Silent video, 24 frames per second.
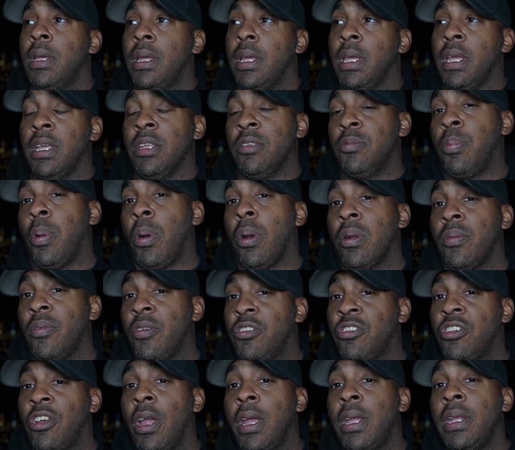is part of a
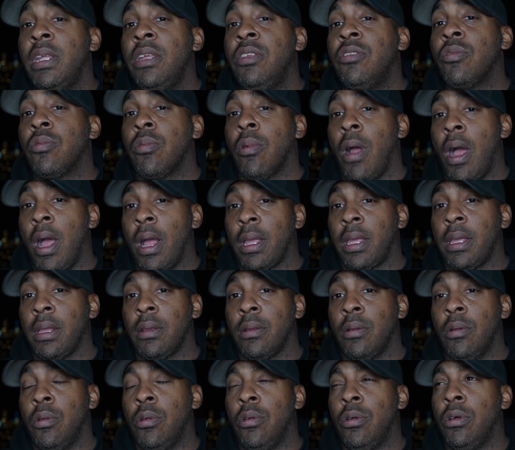Chinese rocket
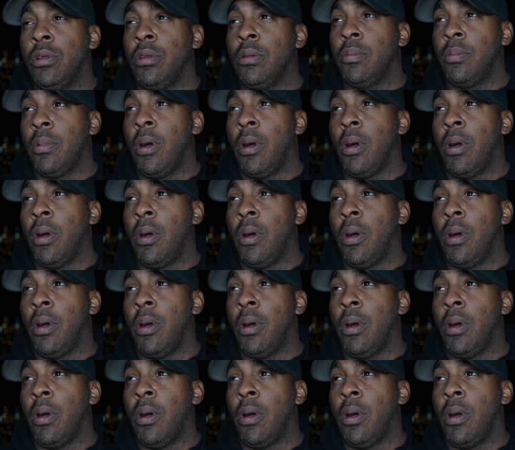called